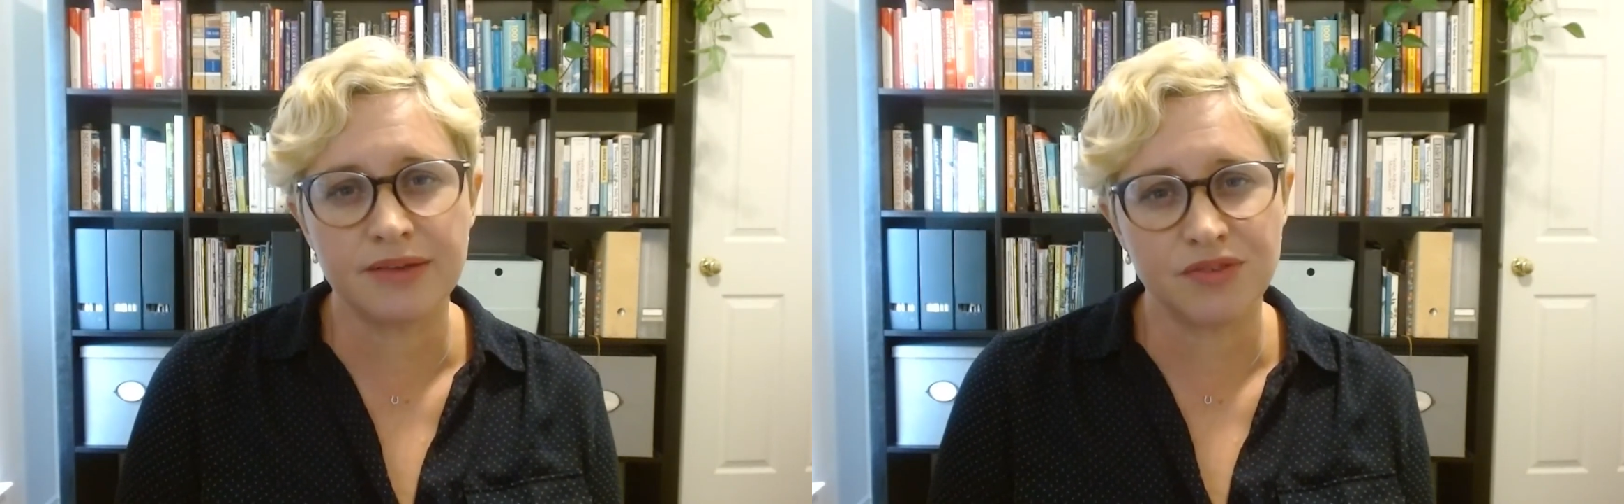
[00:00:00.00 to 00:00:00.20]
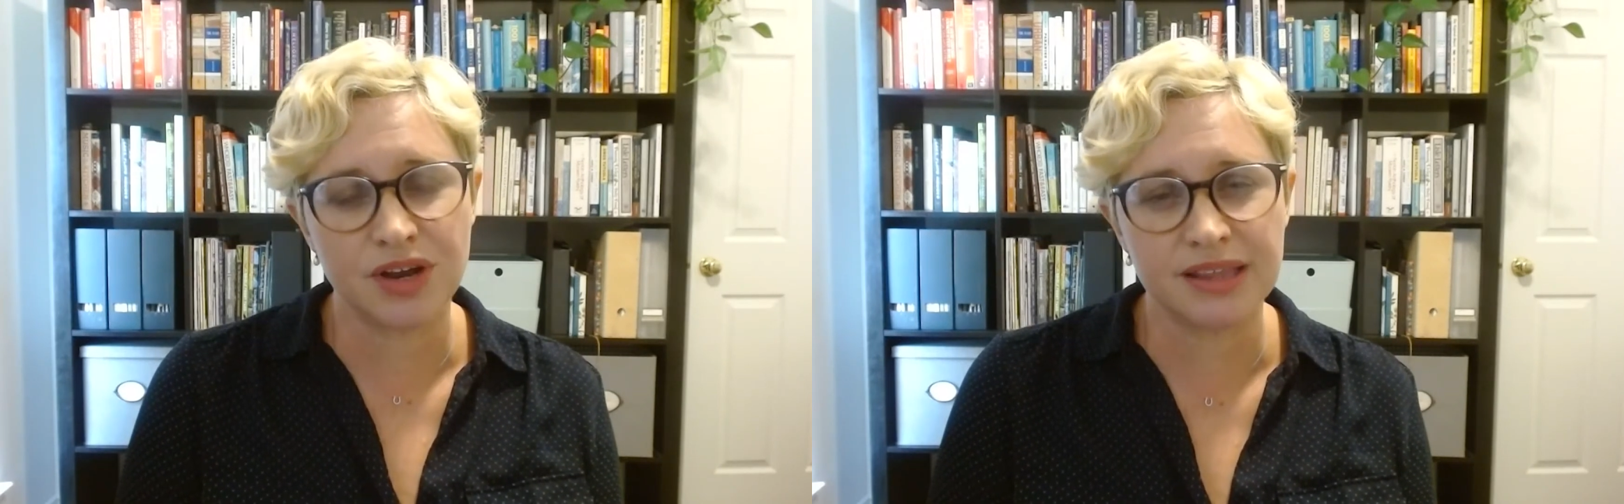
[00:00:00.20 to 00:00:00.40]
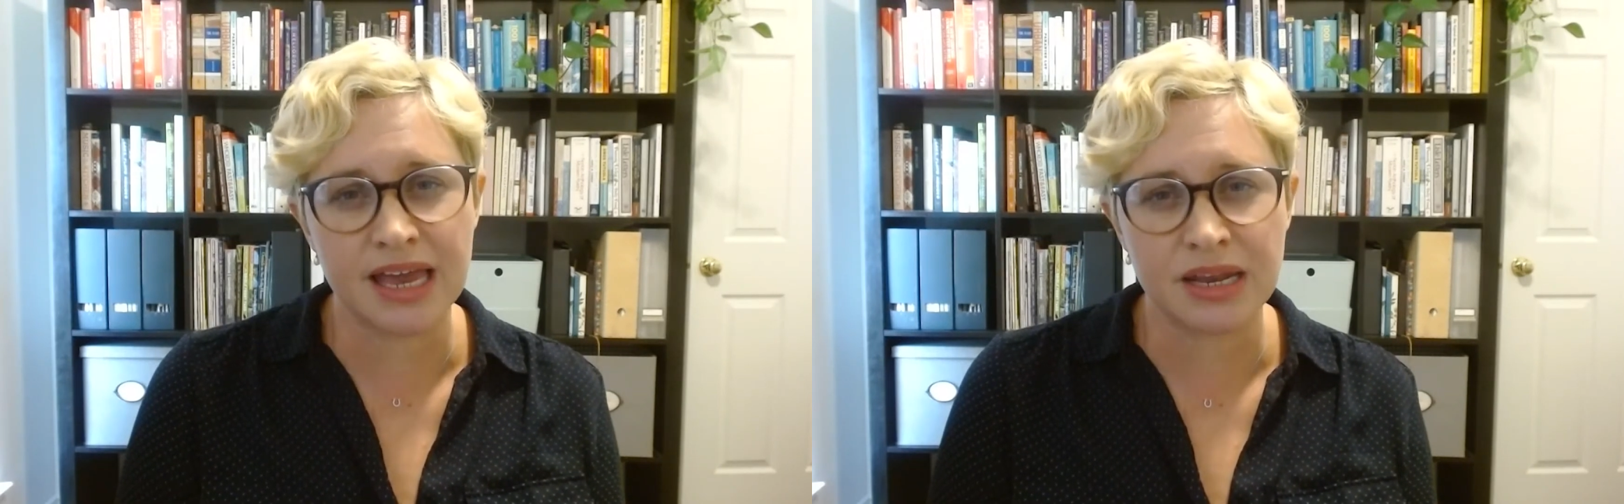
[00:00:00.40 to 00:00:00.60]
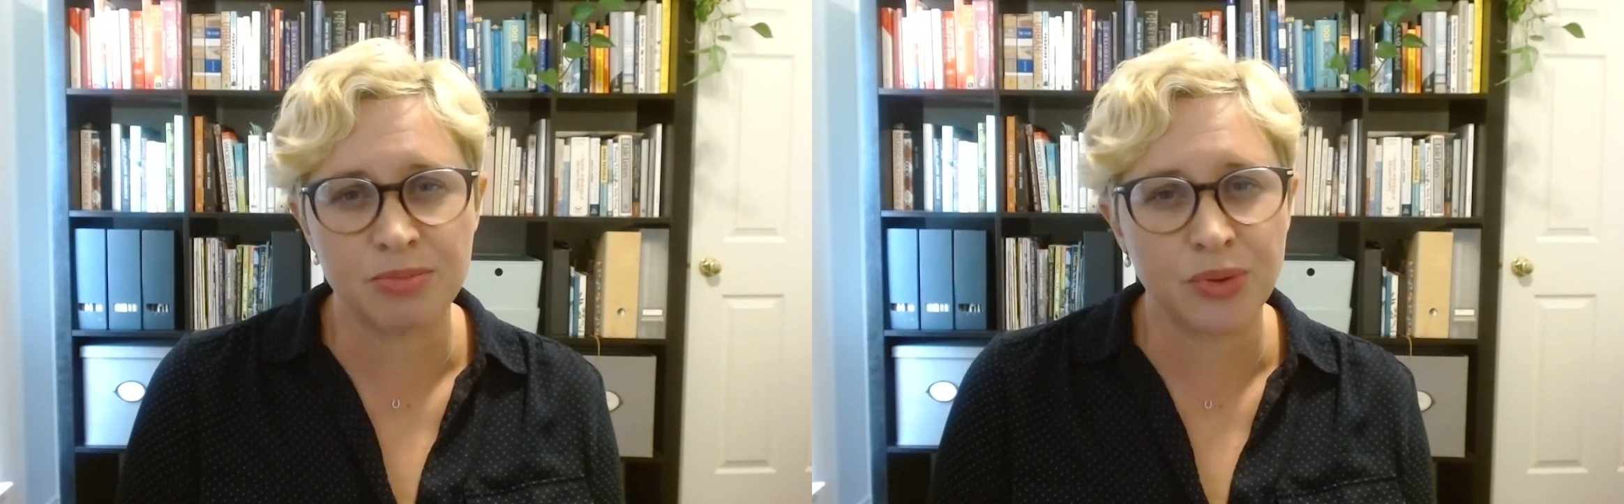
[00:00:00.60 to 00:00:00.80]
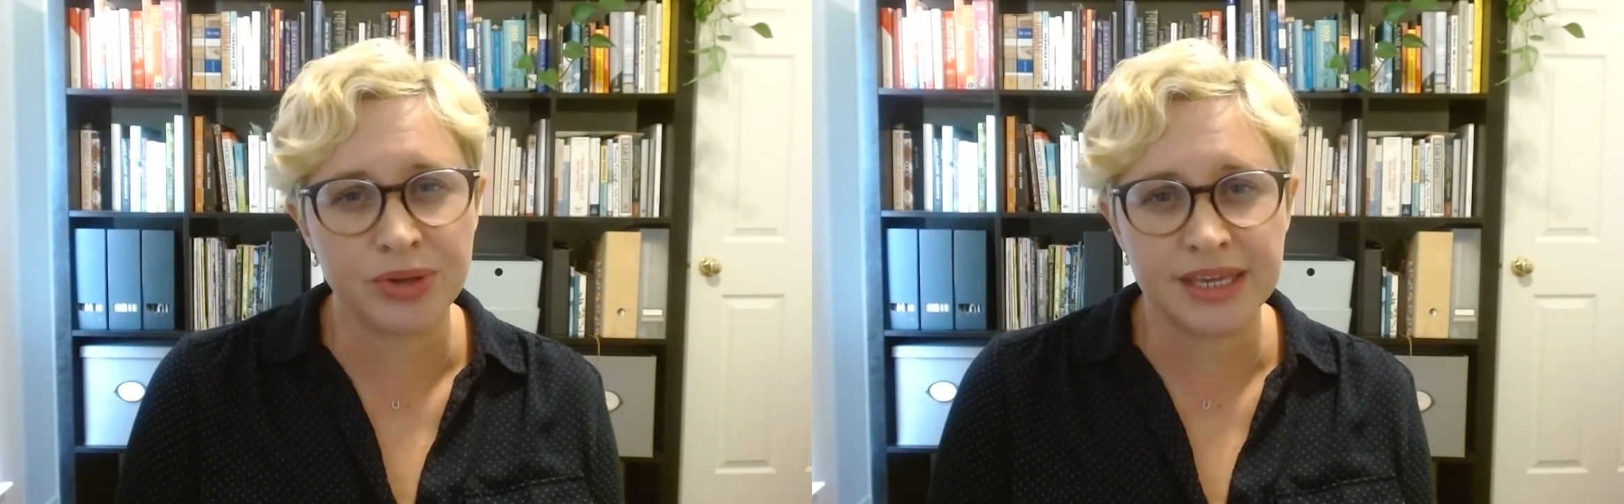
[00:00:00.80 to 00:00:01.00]
frontline
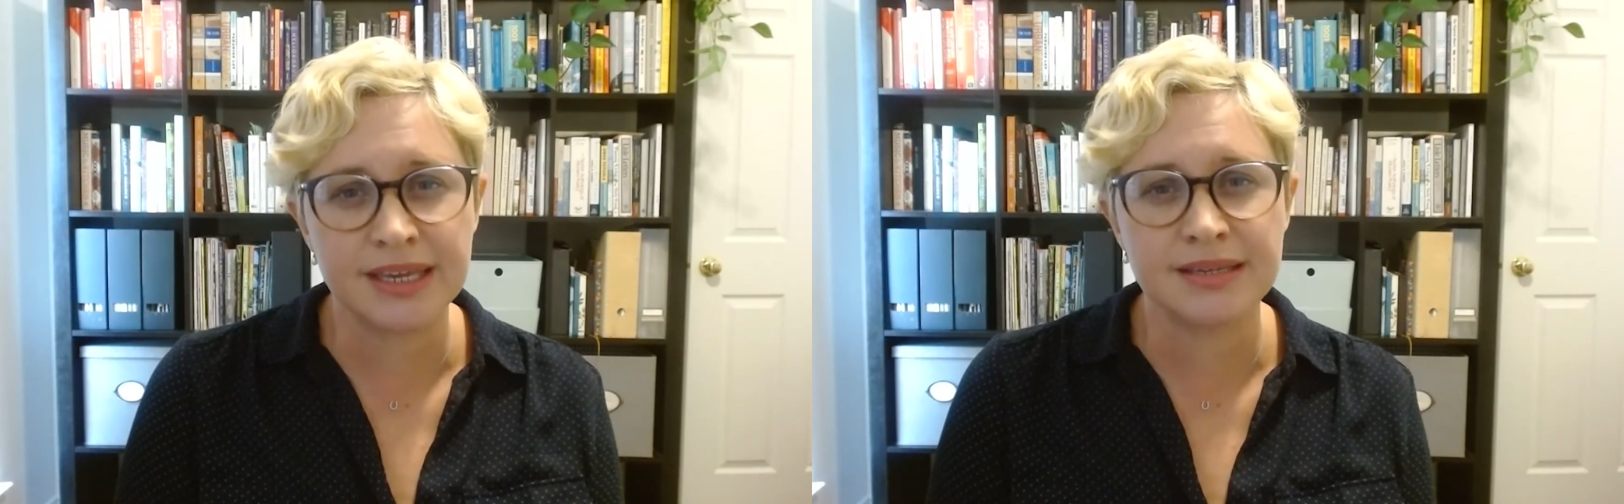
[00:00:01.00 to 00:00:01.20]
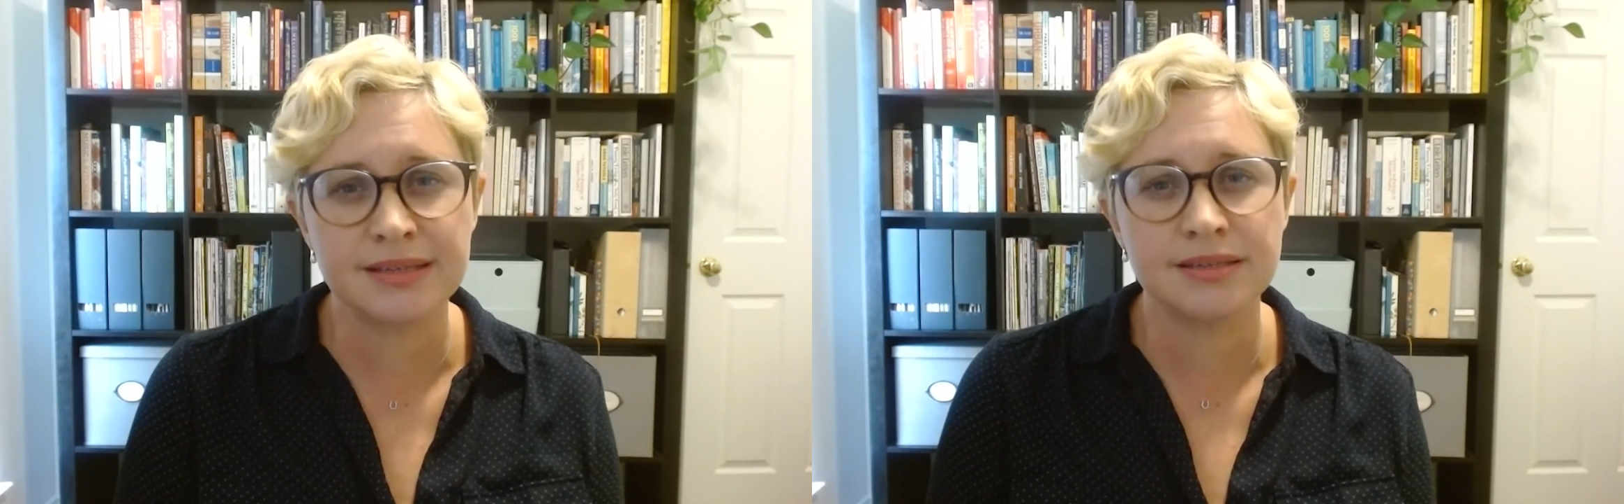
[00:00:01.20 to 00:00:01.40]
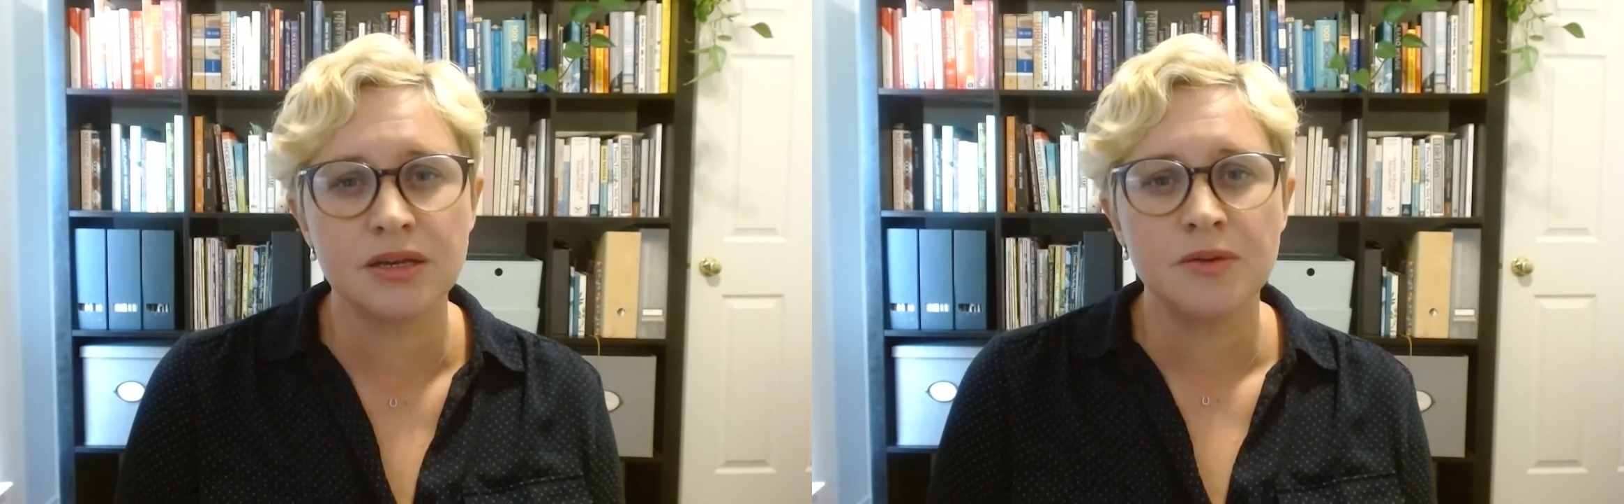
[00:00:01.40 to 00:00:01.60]
employees,